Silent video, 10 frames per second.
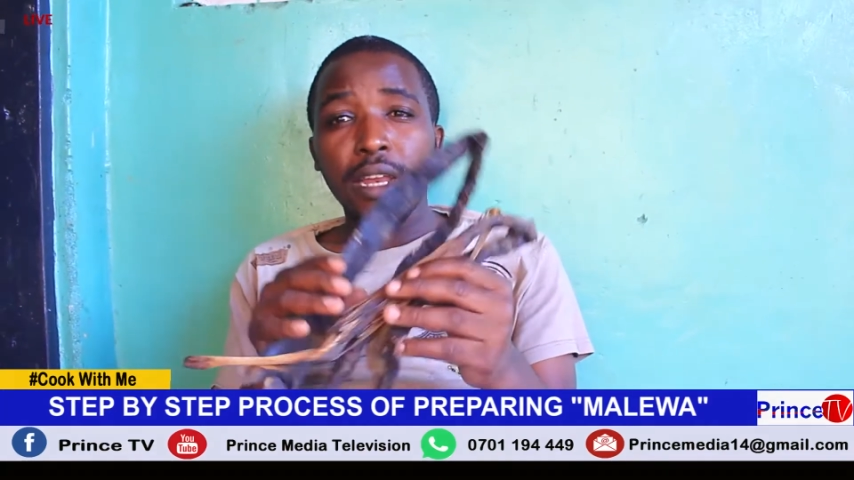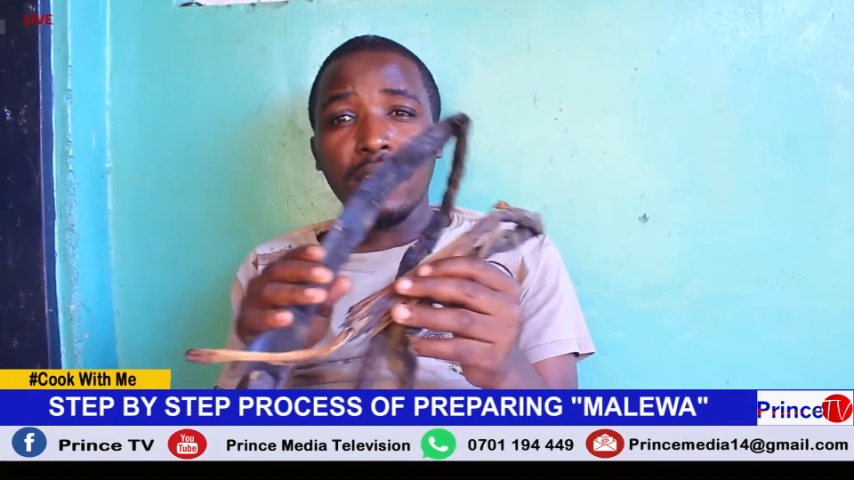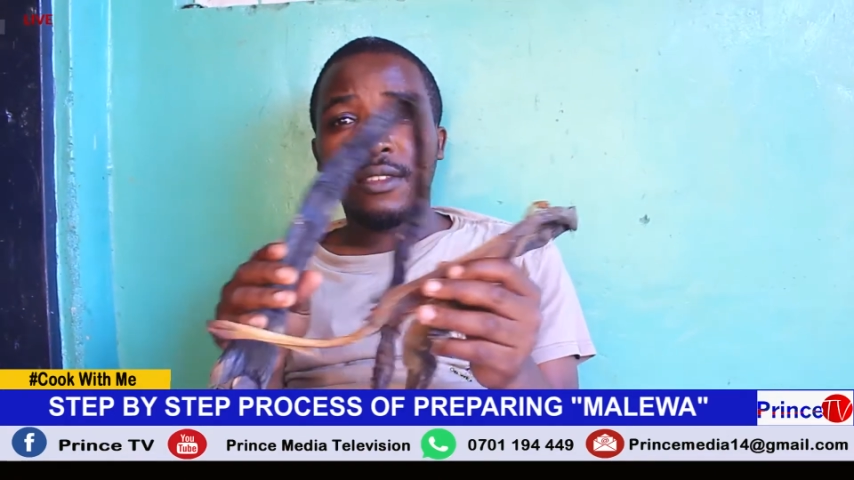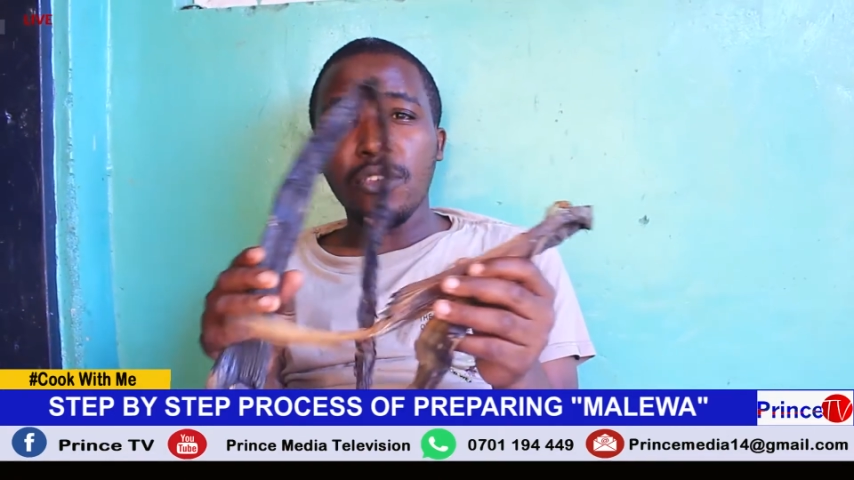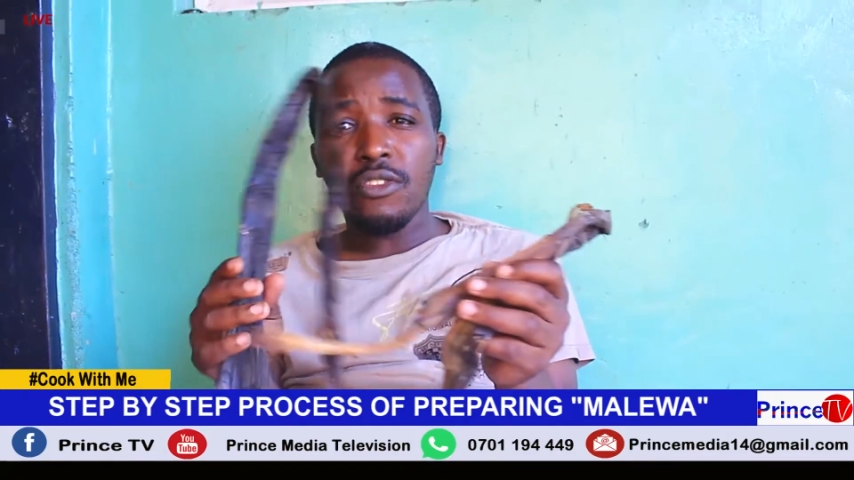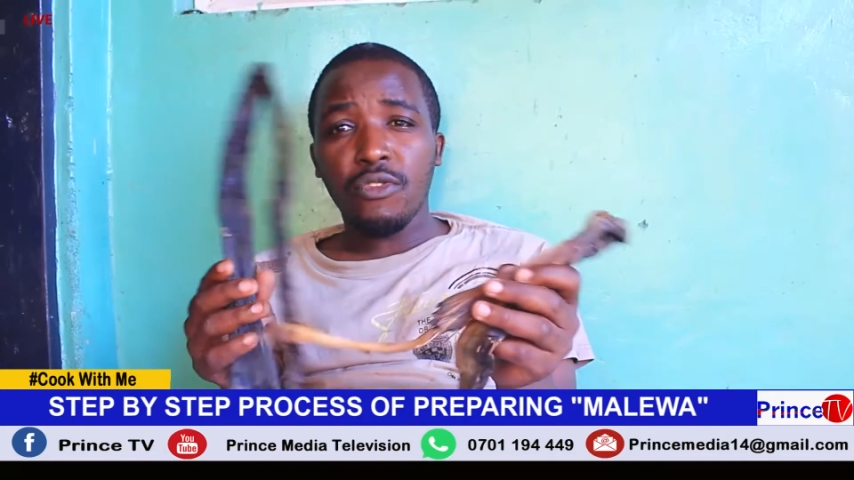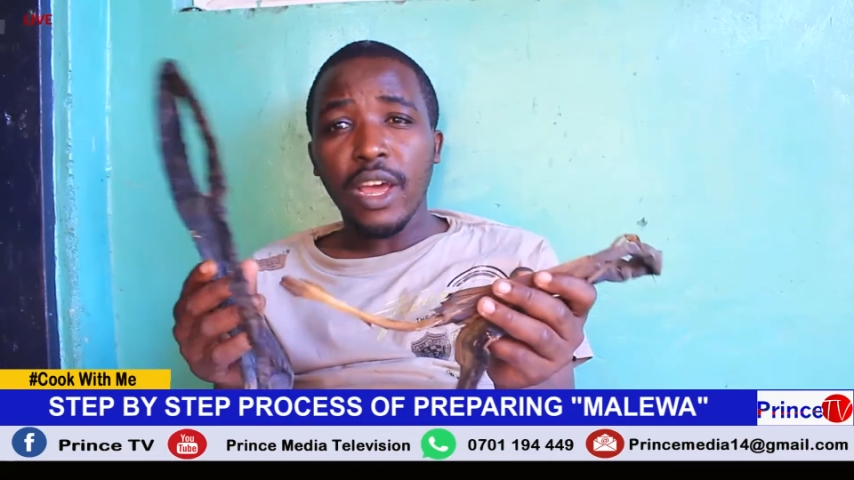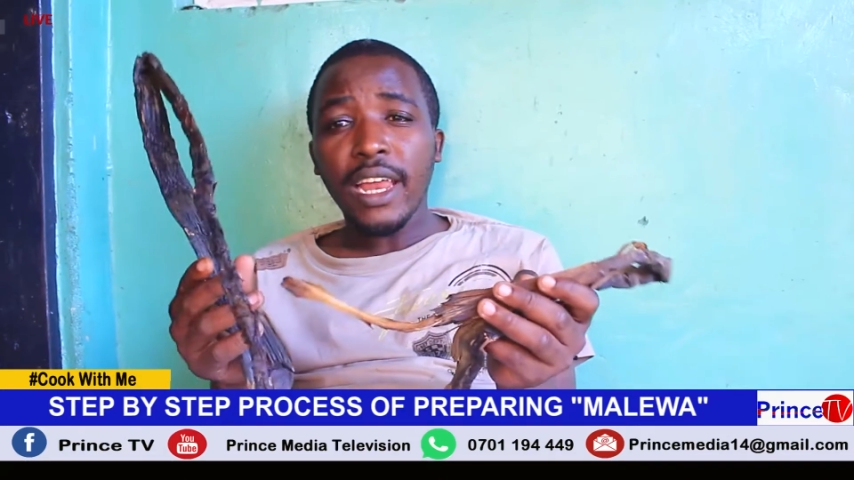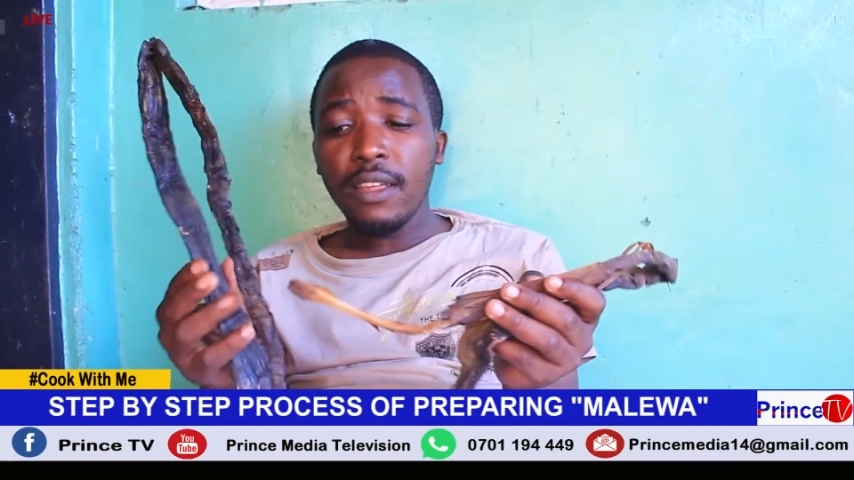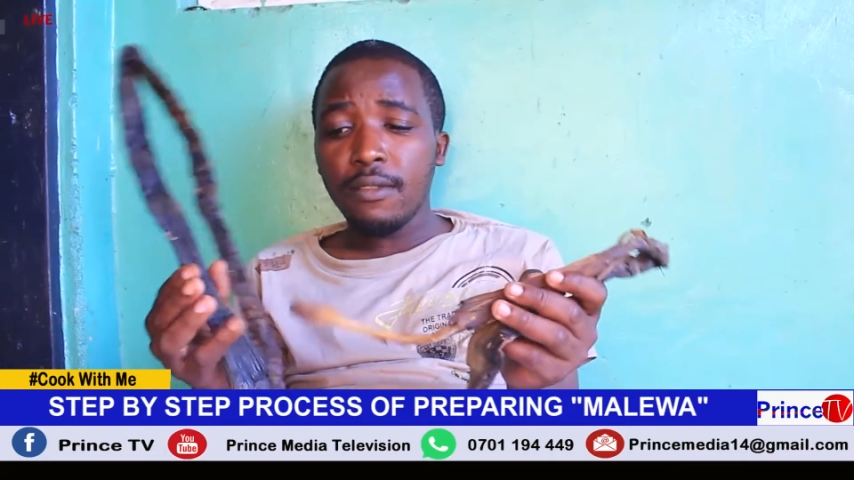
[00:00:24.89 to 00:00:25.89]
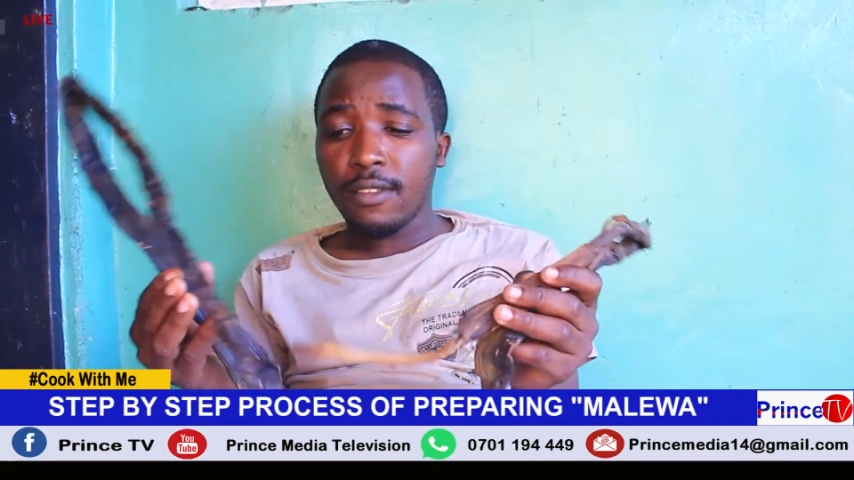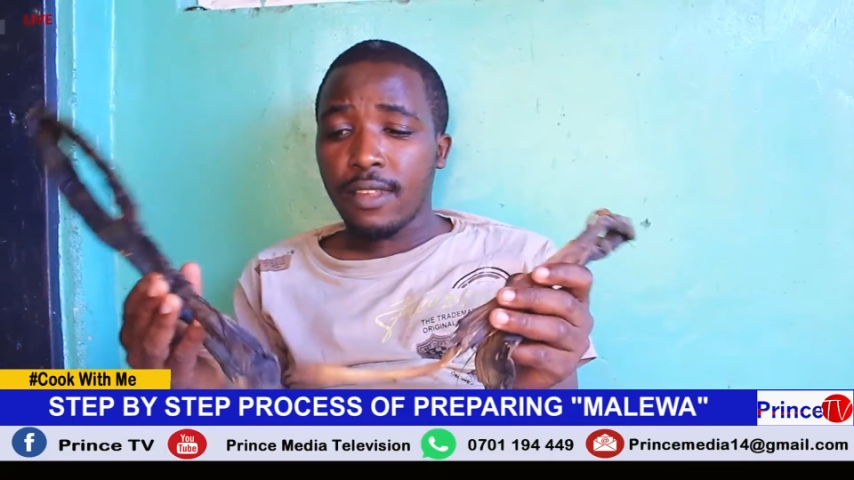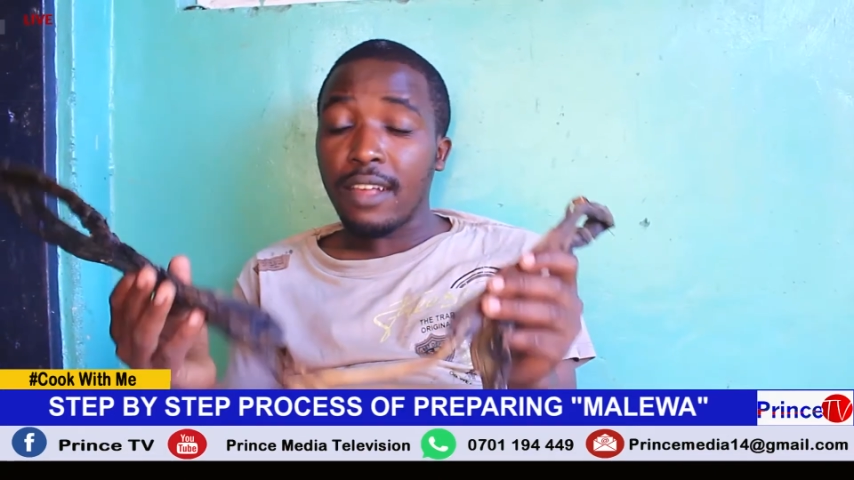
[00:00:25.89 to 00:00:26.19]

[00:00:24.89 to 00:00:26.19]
it's not dry leaves